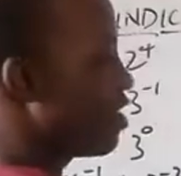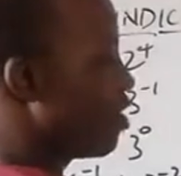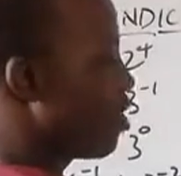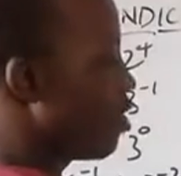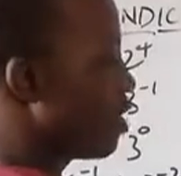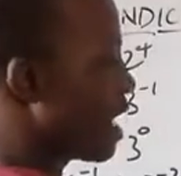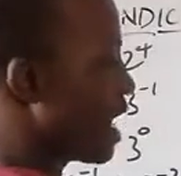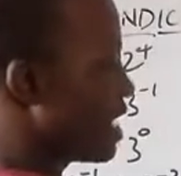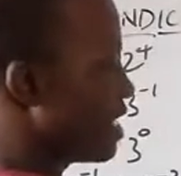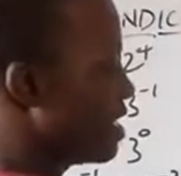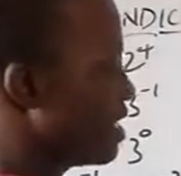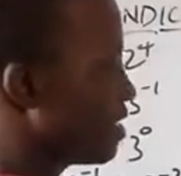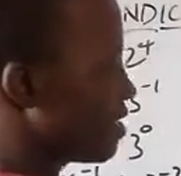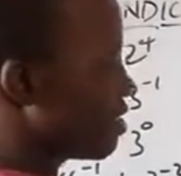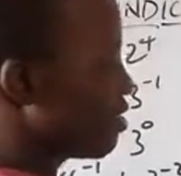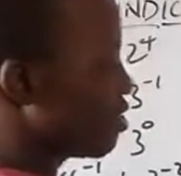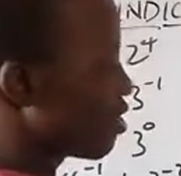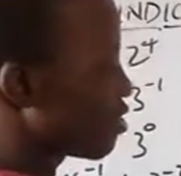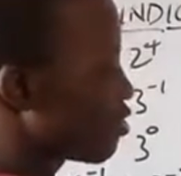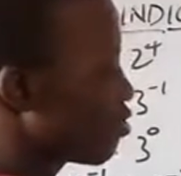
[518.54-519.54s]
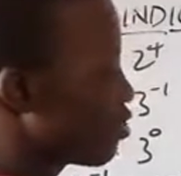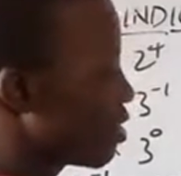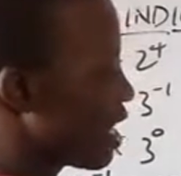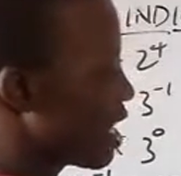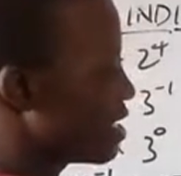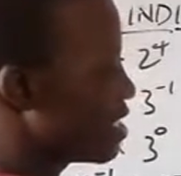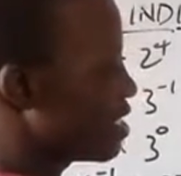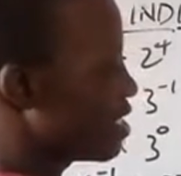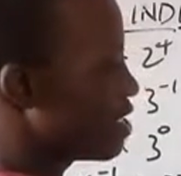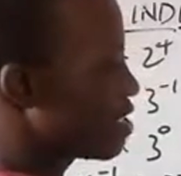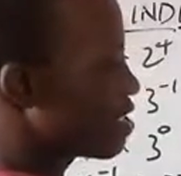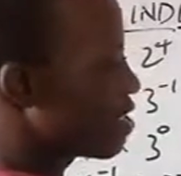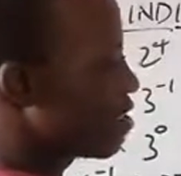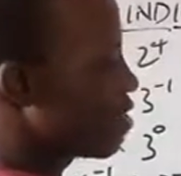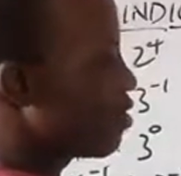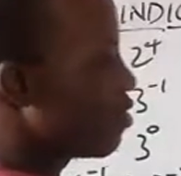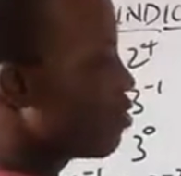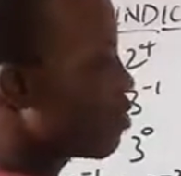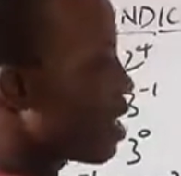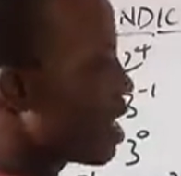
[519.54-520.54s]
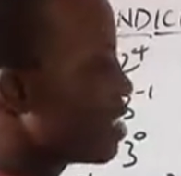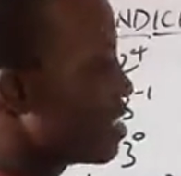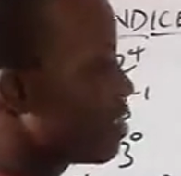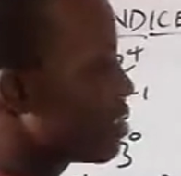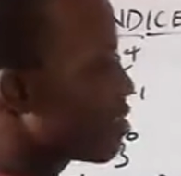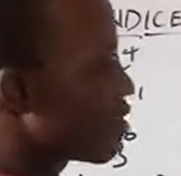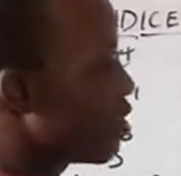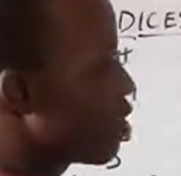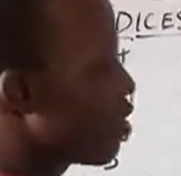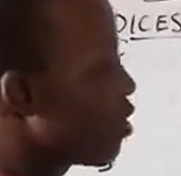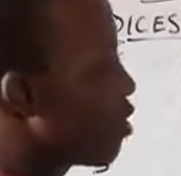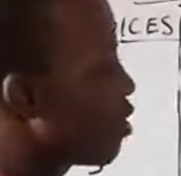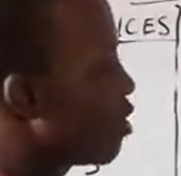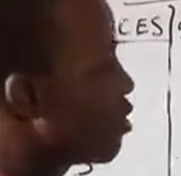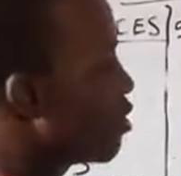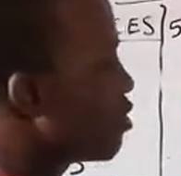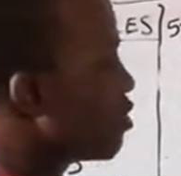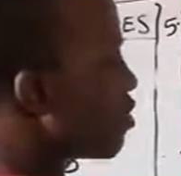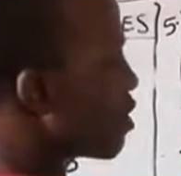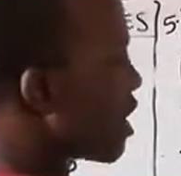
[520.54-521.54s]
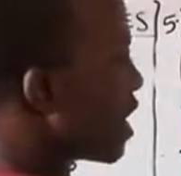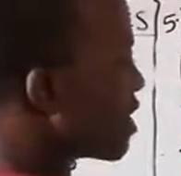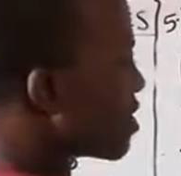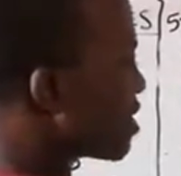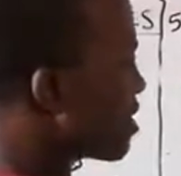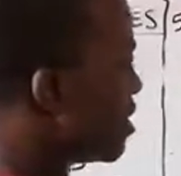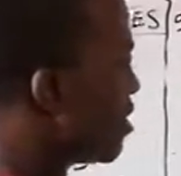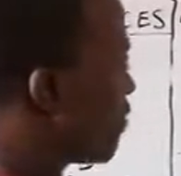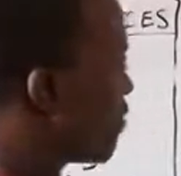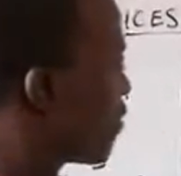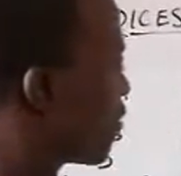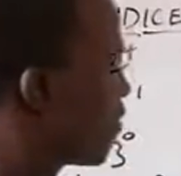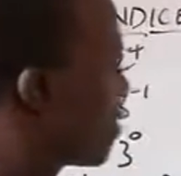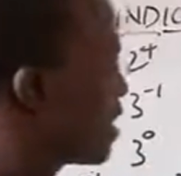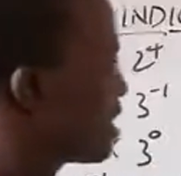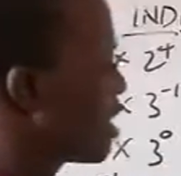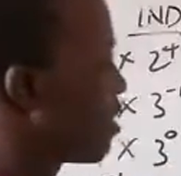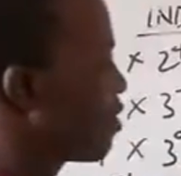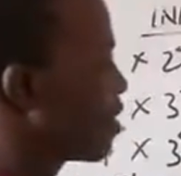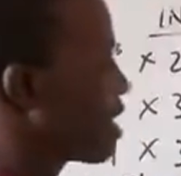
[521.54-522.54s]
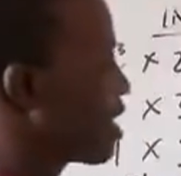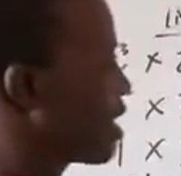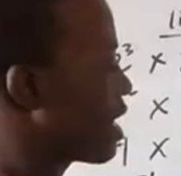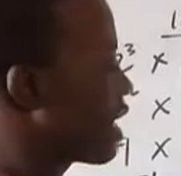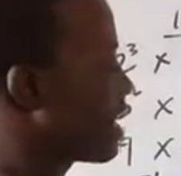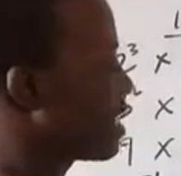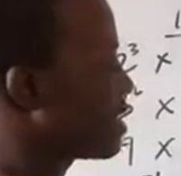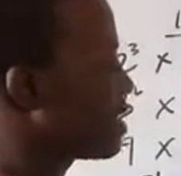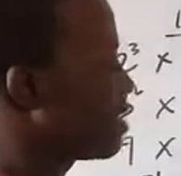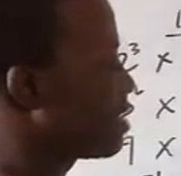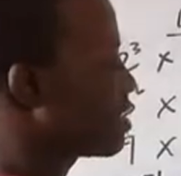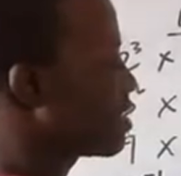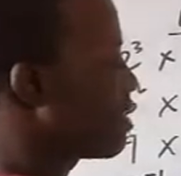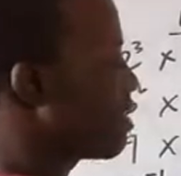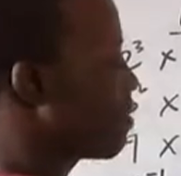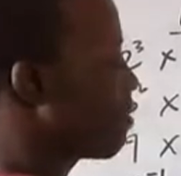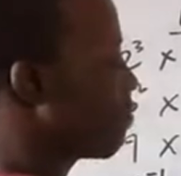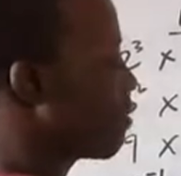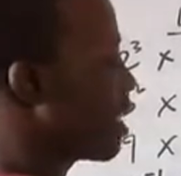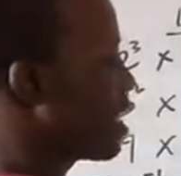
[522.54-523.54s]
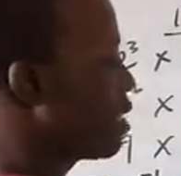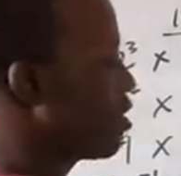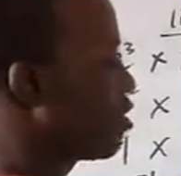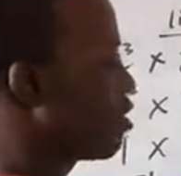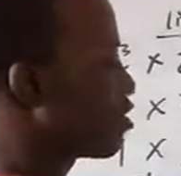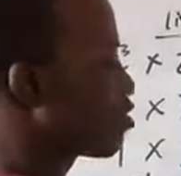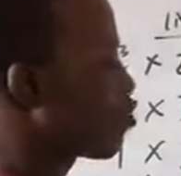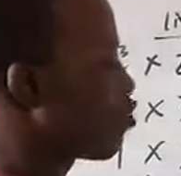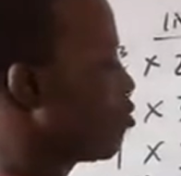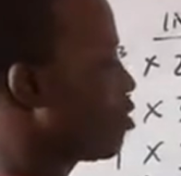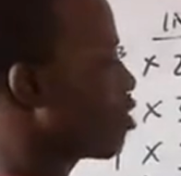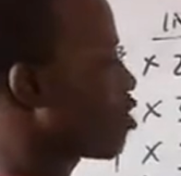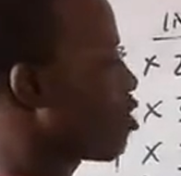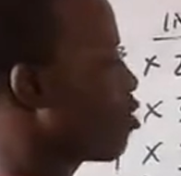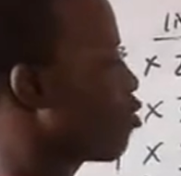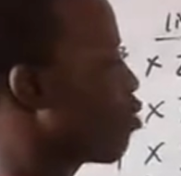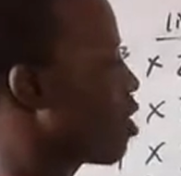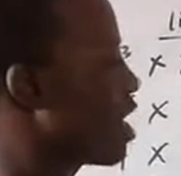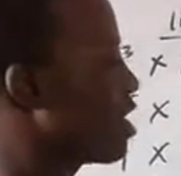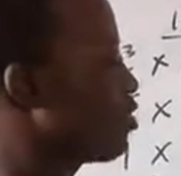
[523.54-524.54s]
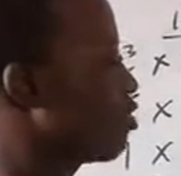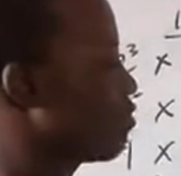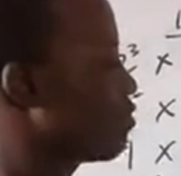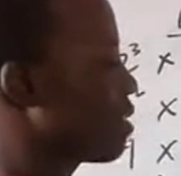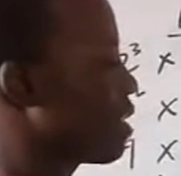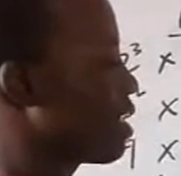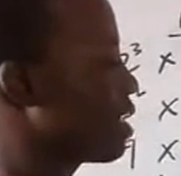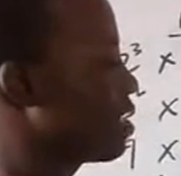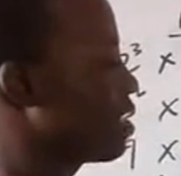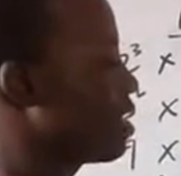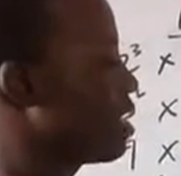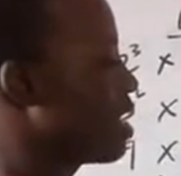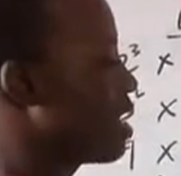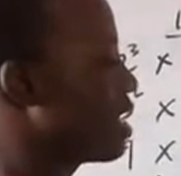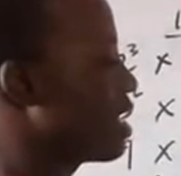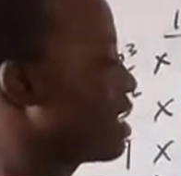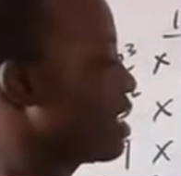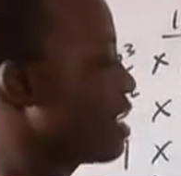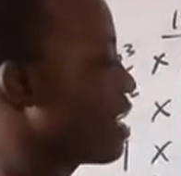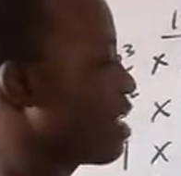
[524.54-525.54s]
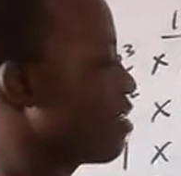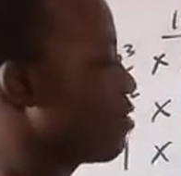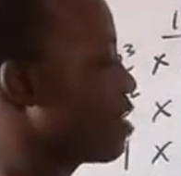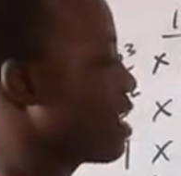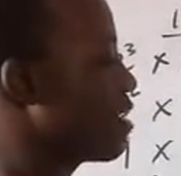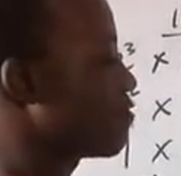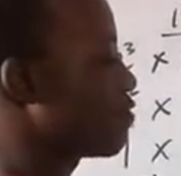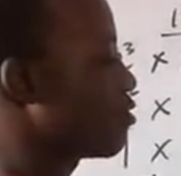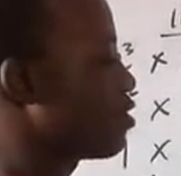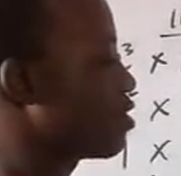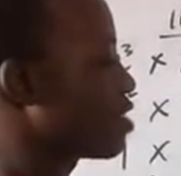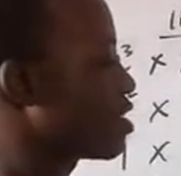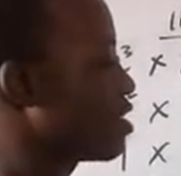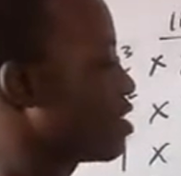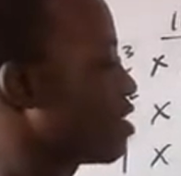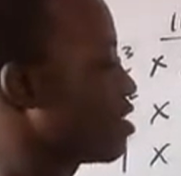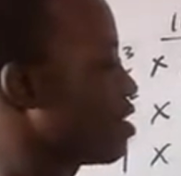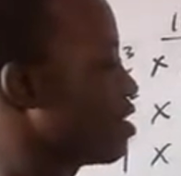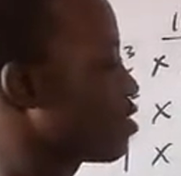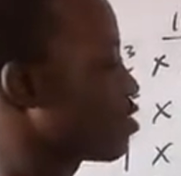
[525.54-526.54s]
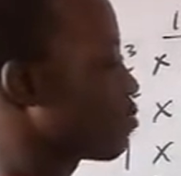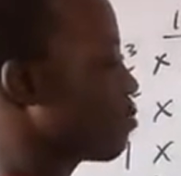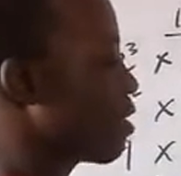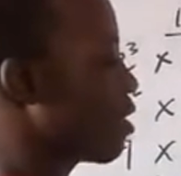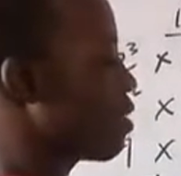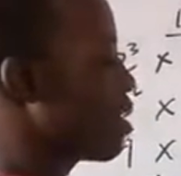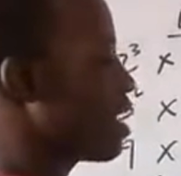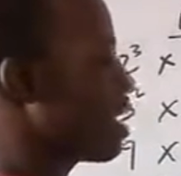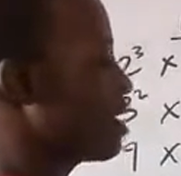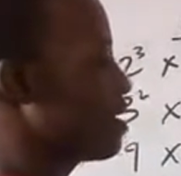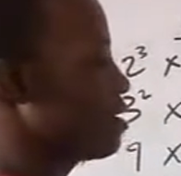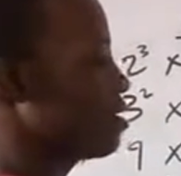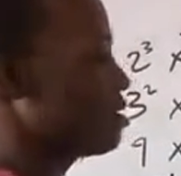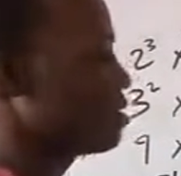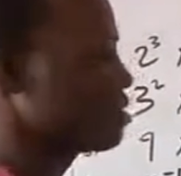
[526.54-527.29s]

a law like this. Just look at this law. You can see the format that we can write it. Minus will become 1 over, and then I will have for 3 raised power